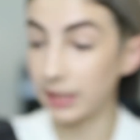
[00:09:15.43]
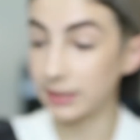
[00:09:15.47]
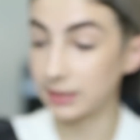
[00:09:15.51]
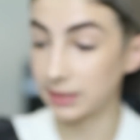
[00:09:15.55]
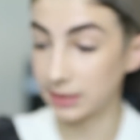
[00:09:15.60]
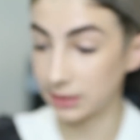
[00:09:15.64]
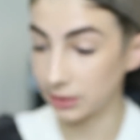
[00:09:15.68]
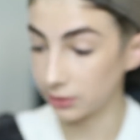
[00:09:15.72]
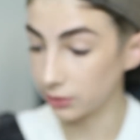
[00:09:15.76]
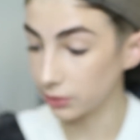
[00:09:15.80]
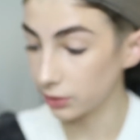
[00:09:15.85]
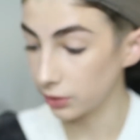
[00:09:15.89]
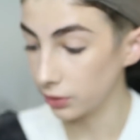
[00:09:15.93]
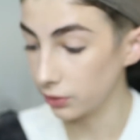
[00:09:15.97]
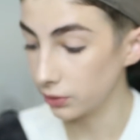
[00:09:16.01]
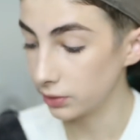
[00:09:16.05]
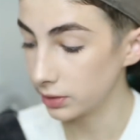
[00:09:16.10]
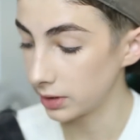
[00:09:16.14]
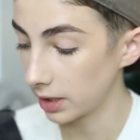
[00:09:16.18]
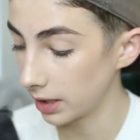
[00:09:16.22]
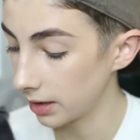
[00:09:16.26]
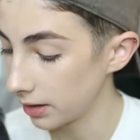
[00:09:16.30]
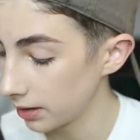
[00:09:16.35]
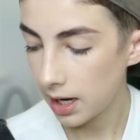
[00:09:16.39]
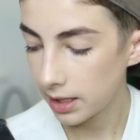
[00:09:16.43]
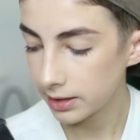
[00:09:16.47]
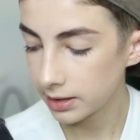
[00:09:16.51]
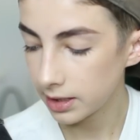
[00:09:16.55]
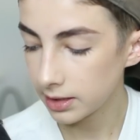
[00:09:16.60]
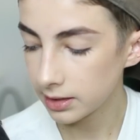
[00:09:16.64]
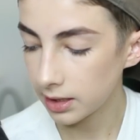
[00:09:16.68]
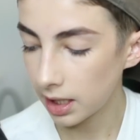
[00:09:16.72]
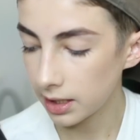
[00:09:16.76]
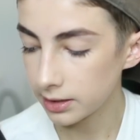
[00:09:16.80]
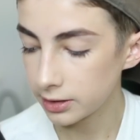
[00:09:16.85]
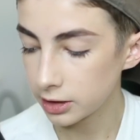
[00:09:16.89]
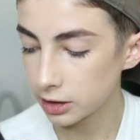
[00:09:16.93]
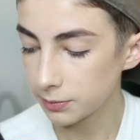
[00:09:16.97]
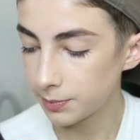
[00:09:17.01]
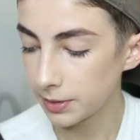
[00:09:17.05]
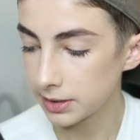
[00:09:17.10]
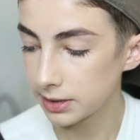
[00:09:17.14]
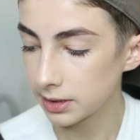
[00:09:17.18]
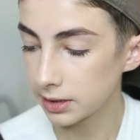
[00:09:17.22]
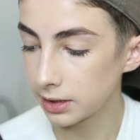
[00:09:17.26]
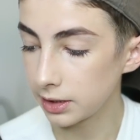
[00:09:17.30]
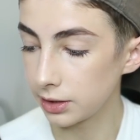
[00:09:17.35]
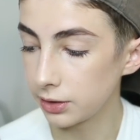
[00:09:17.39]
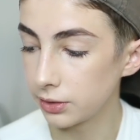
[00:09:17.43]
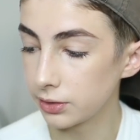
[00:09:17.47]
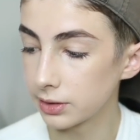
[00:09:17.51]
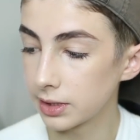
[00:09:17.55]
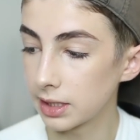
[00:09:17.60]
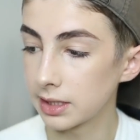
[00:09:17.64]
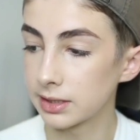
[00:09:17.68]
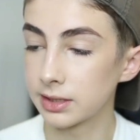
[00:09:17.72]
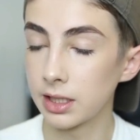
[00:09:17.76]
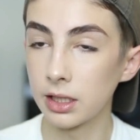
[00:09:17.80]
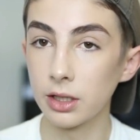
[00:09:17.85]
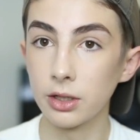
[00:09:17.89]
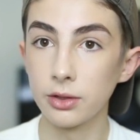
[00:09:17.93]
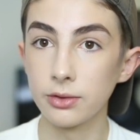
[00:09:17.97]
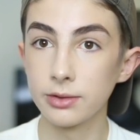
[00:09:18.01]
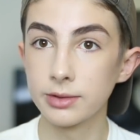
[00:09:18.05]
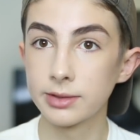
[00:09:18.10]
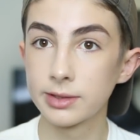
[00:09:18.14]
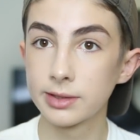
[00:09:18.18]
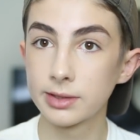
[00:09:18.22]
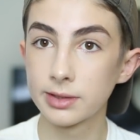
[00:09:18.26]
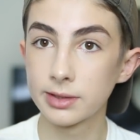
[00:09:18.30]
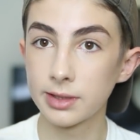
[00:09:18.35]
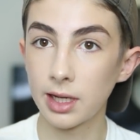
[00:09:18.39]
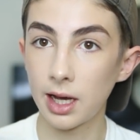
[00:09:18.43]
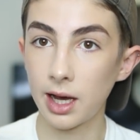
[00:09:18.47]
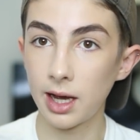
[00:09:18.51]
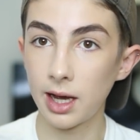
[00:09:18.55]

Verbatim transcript: And I still use it. I, I just basically use it as a loose